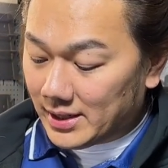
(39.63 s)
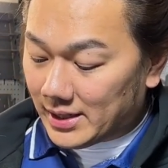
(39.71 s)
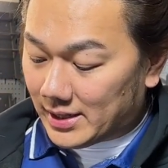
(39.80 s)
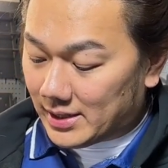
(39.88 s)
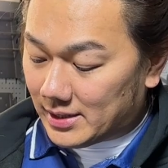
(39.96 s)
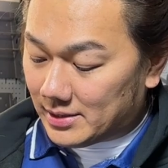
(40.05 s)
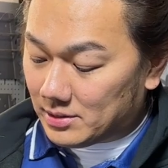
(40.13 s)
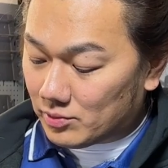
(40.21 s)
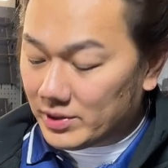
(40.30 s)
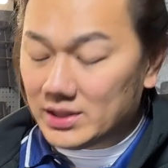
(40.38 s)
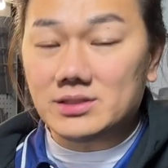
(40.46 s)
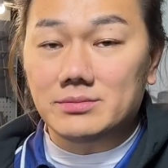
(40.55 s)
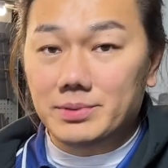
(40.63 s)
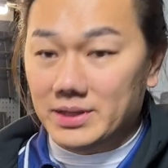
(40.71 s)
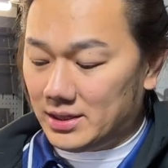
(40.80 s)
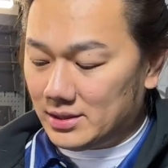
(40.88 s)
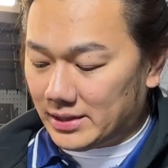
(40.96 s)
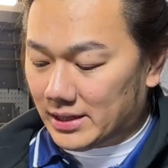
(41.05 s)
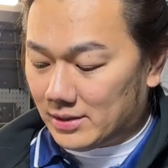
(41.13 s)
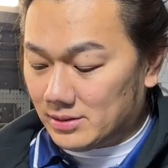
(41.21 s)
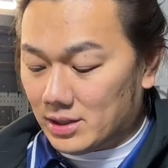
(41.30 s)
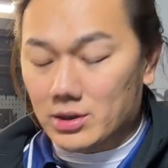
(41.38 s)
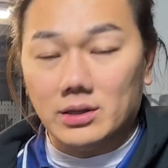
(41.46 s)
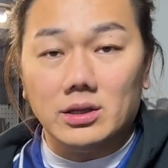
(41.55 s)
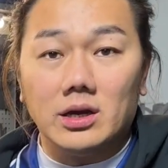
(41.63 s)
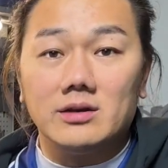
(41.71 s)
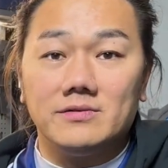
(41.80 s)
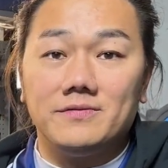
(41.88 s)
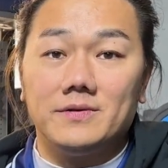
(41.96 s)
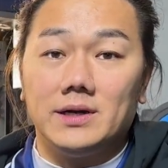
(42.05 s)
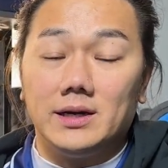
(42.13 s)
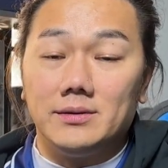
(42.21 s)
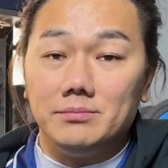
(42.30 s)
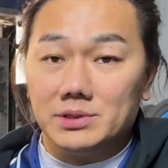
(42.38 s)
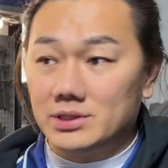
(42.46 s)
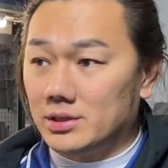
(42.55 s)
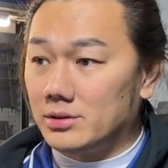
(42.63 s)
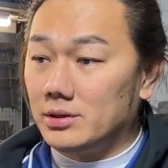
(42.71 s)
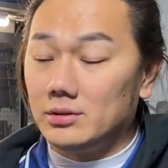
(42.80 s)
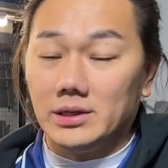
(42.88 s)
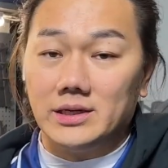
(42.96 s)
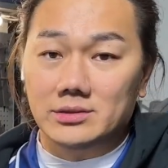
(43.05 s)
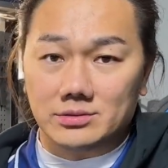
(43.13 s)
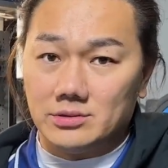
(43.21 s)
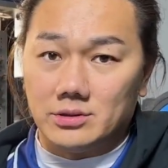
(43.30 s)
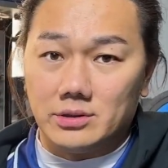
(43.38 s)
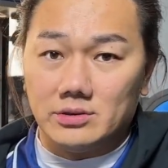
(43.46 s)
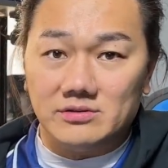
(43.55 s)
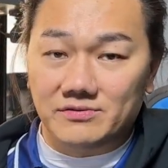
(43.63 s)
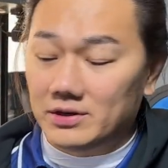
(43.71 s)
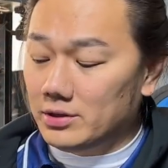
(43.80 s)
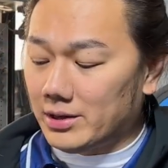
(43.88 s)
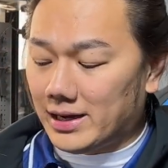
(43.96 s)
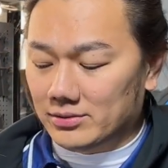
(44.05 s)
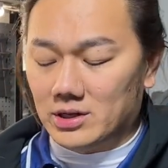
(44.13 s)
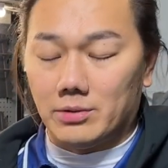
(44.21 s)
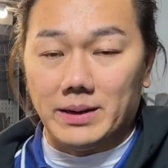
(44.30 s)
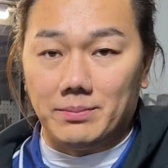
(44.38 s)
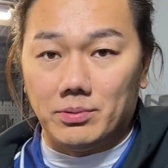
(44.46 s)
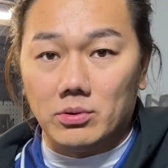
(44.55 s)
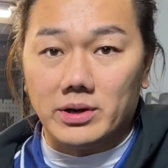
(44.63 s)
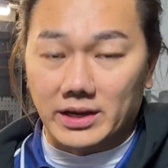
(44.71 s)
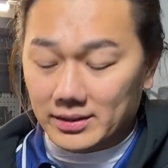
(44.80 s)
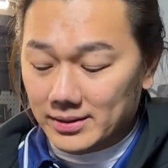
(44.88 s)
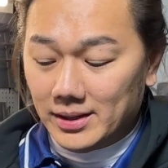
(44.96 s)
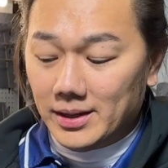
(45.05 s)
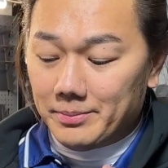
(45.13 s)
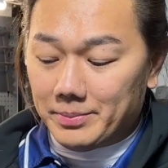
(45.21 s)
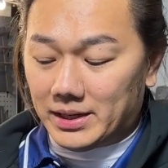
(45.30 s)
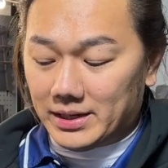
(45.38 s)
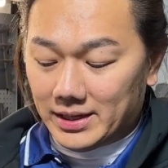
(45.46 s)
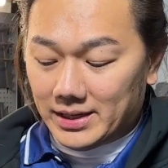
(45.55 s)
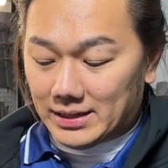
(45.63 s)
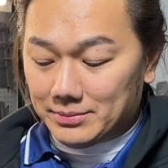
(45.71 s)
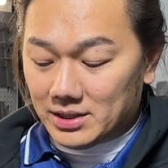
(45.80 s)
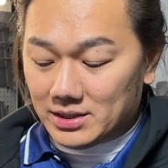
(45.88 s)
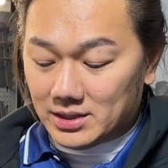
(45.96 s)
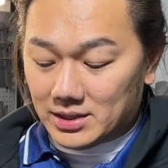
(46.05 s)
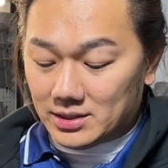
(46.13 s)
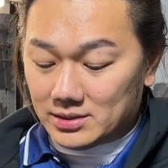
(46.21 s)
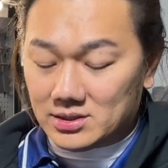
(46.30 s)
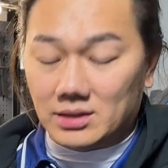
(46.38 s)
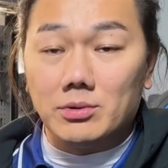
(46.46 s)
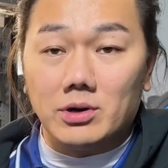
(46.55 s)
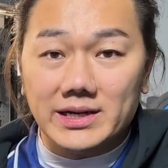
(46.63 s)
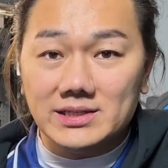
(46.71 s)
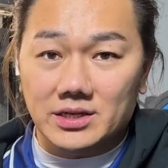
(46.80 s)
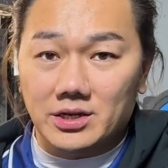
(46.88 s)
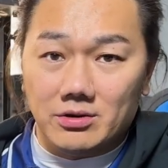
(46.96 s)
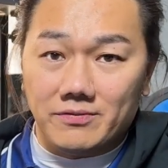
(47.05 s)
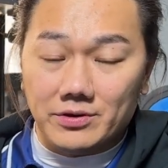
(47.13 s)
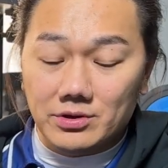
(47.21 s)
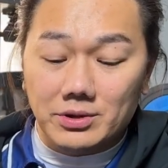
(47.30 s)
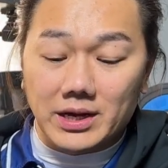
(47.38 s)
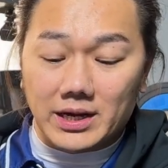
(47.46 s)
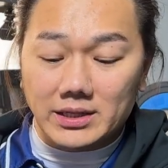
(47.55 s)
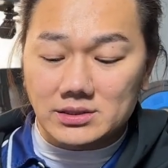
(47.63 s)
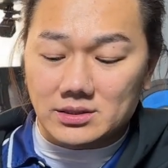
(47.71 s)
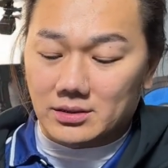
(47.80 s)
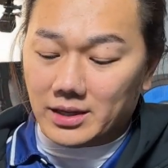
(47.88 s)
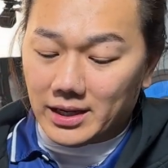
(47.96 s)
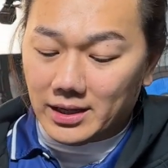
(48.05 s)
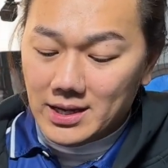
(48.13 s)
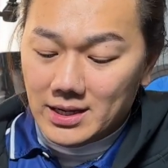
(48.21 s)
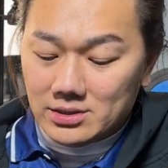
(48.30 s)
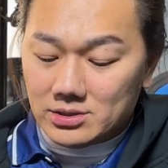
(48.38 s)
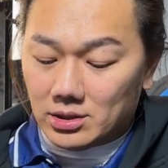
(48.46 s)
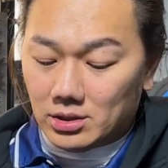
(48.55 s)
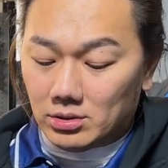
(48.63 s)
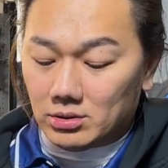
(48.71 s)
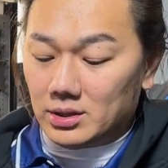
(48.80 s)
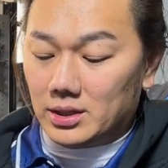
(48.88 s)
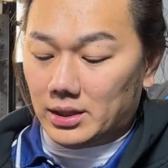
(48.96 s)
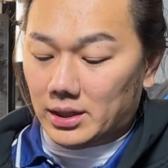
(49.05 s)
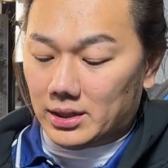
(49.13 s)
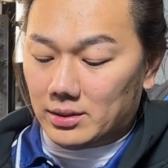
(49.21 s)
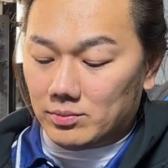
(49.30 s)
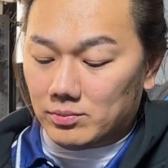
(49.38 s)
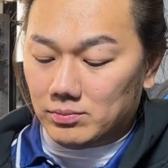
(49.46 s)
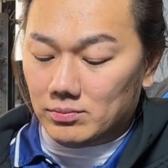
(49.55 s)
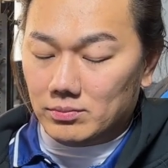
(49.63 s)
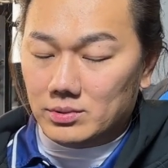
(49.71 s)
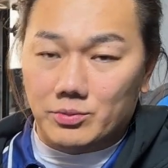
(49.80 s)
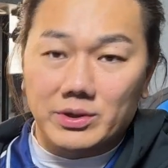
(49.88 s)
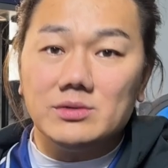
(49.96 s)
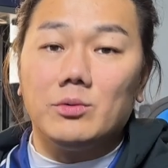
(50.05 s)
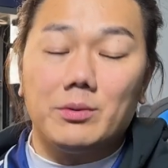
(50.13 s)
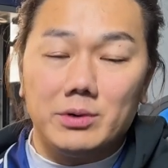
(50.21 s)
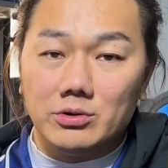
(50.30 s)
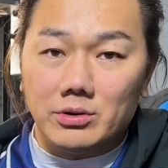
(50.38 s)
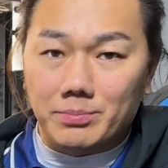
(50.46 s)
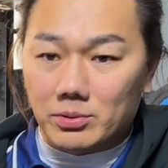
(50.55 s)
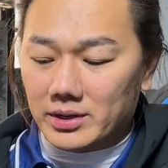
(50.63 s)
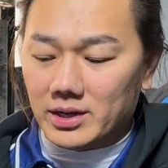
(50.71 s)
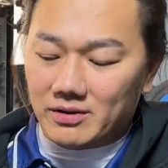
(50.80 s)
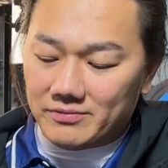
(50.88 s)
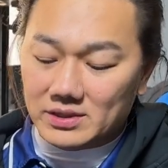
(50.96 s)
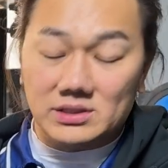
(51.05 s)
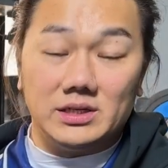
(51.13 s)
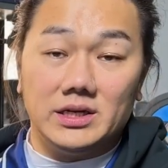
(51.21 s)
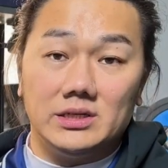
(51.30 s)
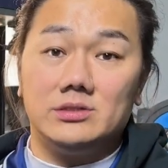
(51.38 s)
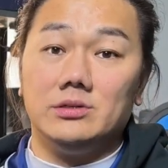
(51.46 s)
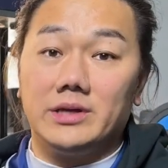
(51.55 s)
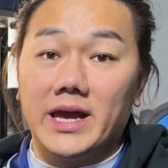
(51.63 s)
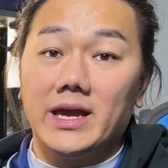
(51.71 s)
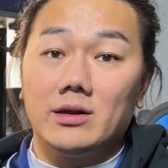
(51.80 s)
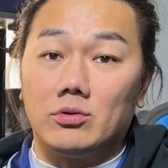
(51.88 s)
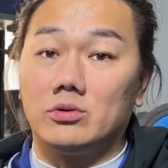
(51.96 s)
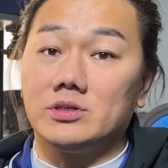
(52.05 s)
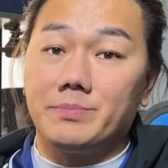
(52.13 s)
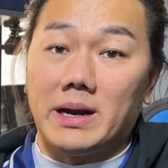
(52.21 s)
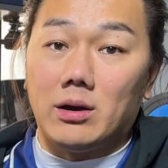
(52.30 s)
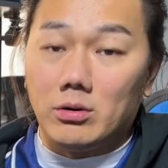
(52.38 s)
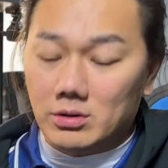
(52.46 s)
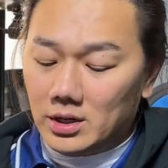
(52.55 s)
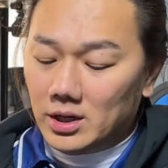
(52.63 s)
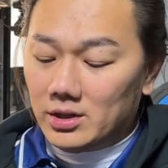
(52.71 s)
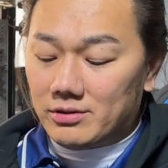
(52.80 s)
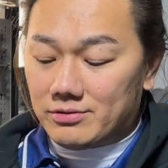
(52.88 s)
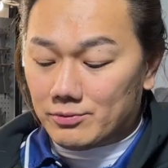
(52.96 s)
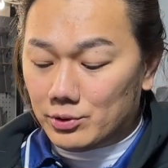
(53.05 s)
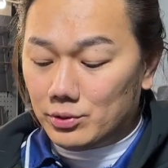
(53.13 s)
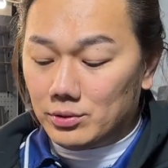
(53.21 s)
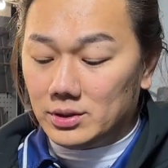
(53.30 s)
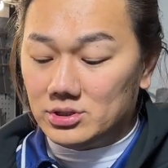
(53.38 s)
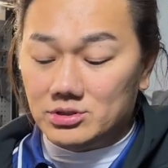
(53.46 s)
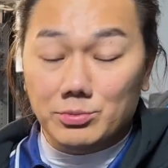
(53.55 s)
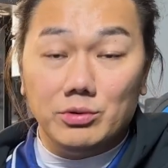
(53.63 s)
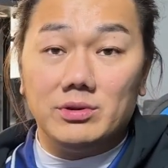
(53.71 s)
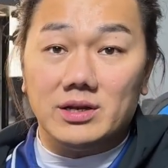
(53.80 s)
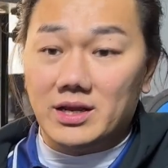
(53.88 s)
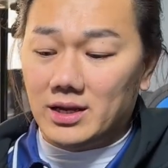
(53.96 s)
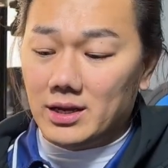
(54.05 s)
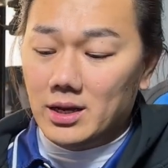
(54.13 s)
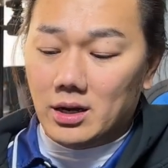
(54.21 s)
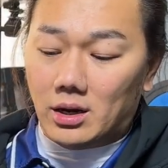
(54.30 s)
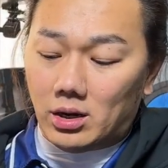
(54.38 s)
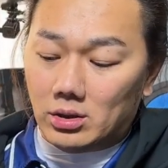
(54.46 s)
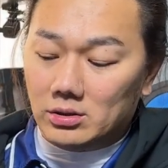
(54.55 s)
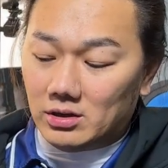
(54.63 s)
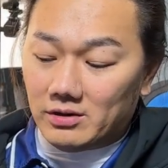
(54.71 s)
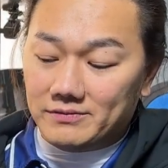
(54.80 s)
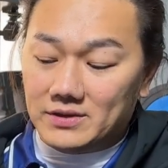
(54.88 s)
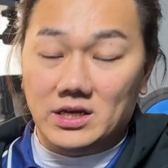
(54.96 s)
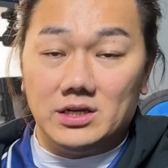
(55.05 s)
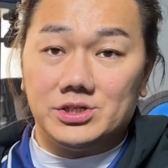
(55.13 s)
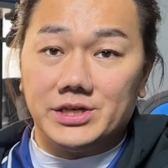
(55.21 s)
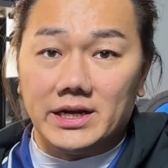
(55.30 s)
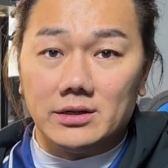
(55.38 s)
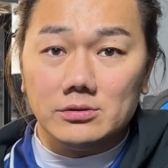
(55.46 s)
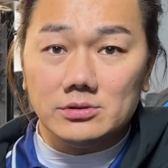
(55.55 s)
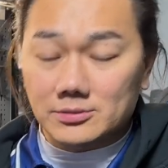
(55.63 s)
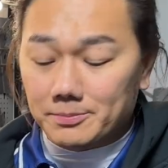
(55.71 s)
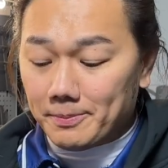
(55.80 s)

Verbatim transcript: Uh, the reason being, now there are a lot of uh, material and tutorials video out there about porting, but I'm going to summarize it here for you guys, okay? So uh, the reason why we're doing porting obviously is to gain horsepower through smoothening all of the channels.